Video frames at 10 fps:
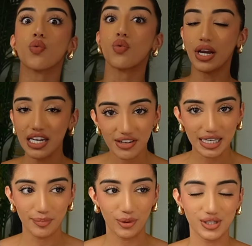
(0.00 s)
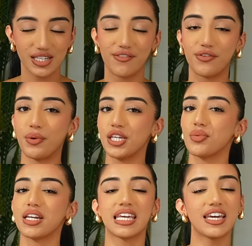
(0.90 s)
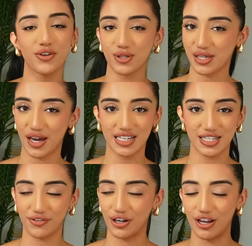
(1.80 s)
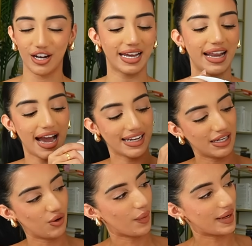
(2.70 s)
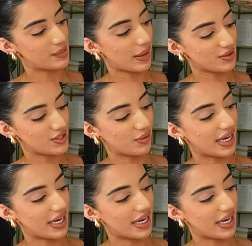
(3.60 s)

really, really important for when you want to give your skirt a different look and add a little waist belt to